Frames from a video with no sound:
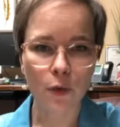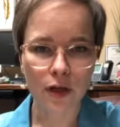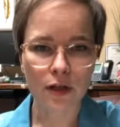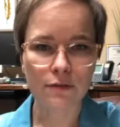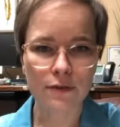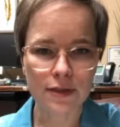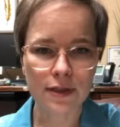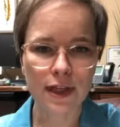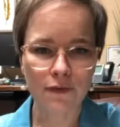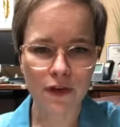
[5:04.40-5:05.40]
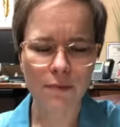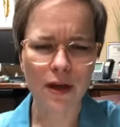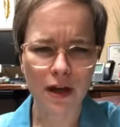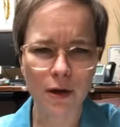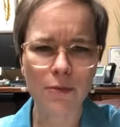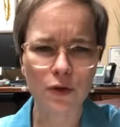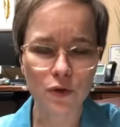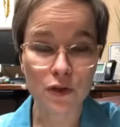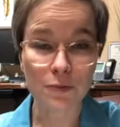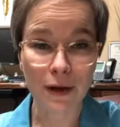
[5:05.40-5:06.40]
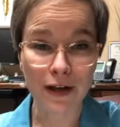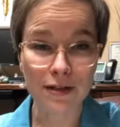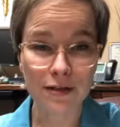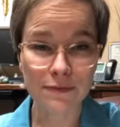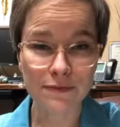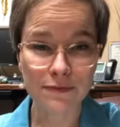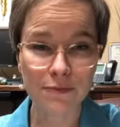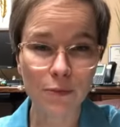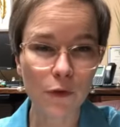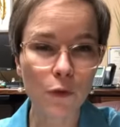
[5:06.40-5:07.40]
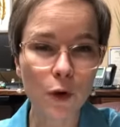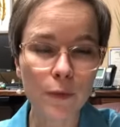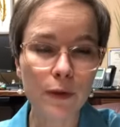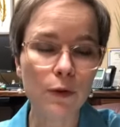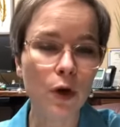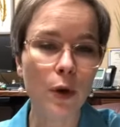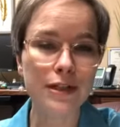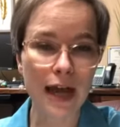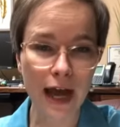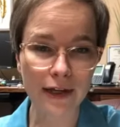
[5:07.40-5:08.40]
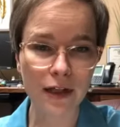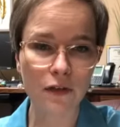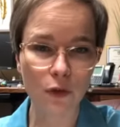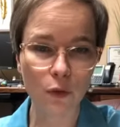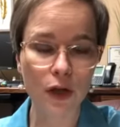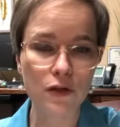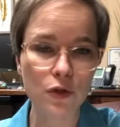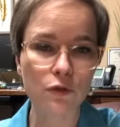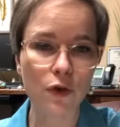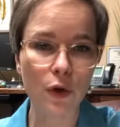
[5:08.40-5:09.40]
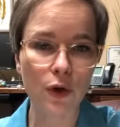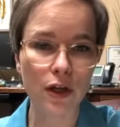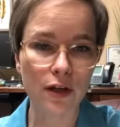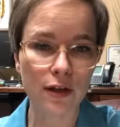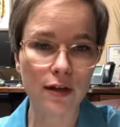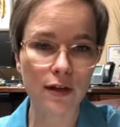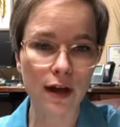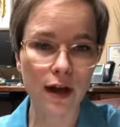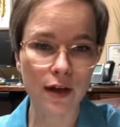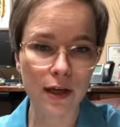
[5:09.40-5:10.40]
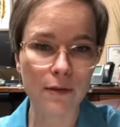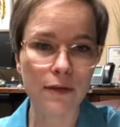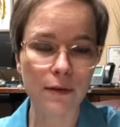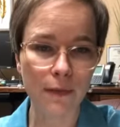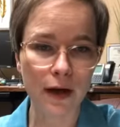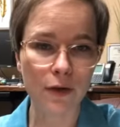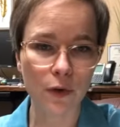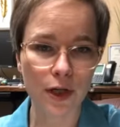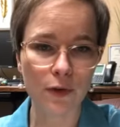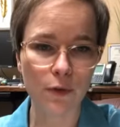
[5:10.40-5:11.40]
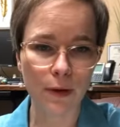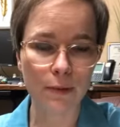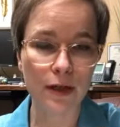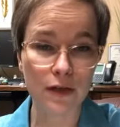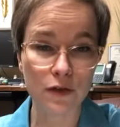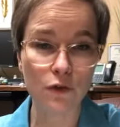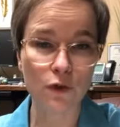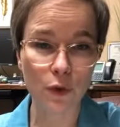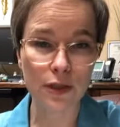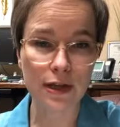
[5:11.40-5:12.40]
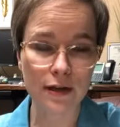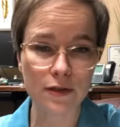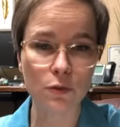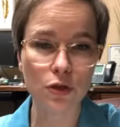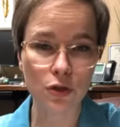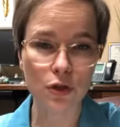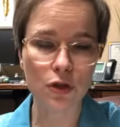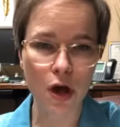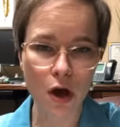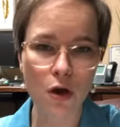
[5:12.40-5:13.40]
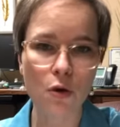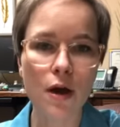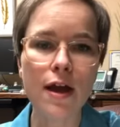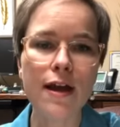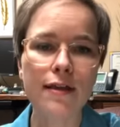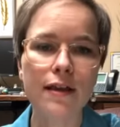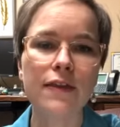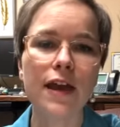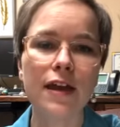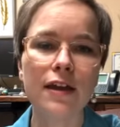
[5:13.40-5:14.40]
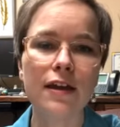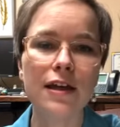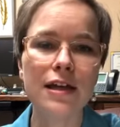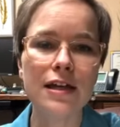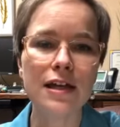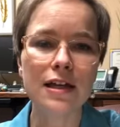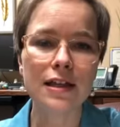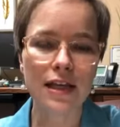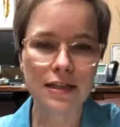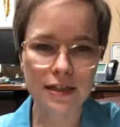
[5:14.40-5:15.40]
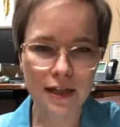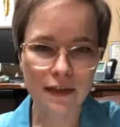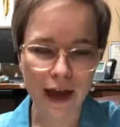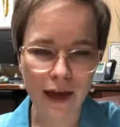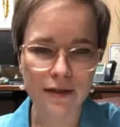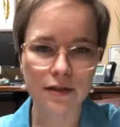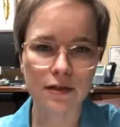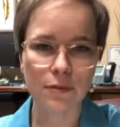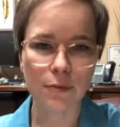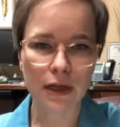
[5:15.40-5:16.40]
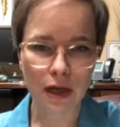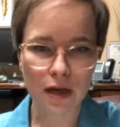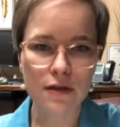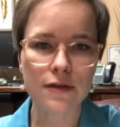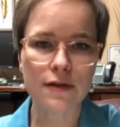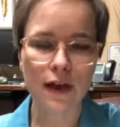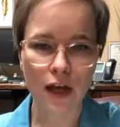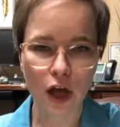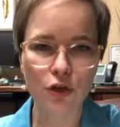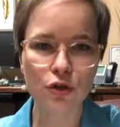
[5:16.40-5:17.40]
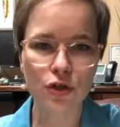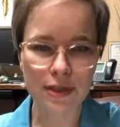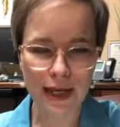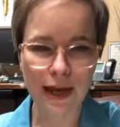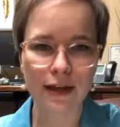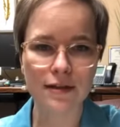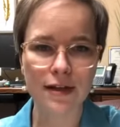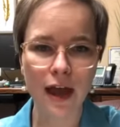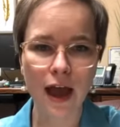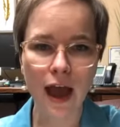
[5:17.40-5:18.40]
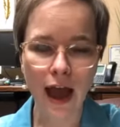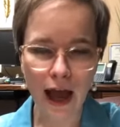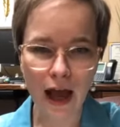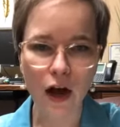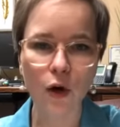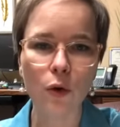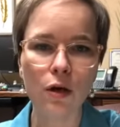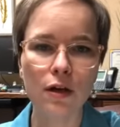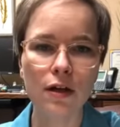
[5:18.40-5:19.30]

want to give them my utmost respect. Before people go attacking the ones who voted in the minority, Republicans who voted yes, I want you to know that they did that because they understand how